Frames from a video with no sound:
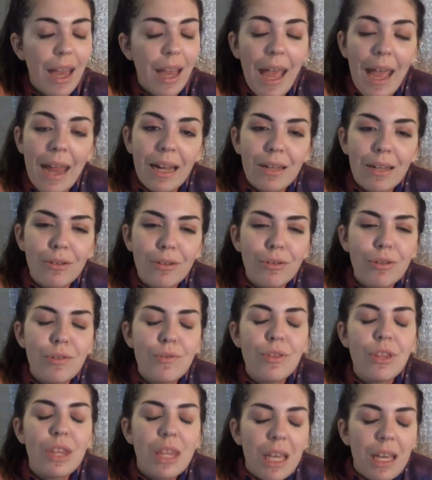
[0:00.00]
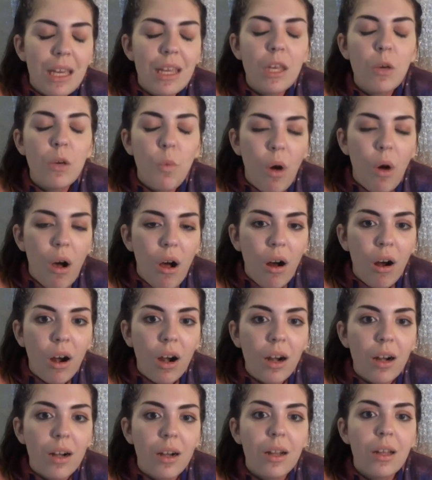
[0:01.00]
And I know you think you
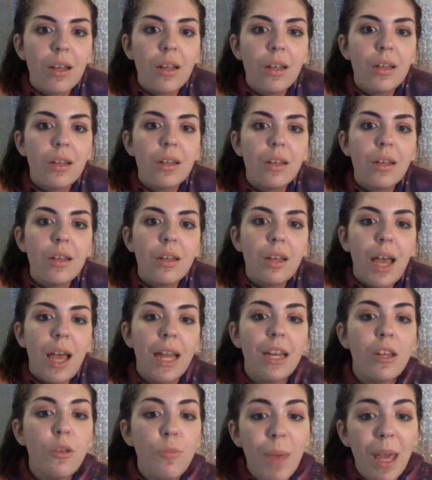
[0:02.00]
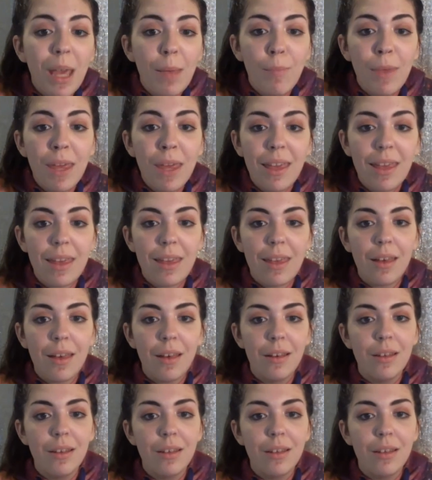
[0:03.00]
are, and you may be,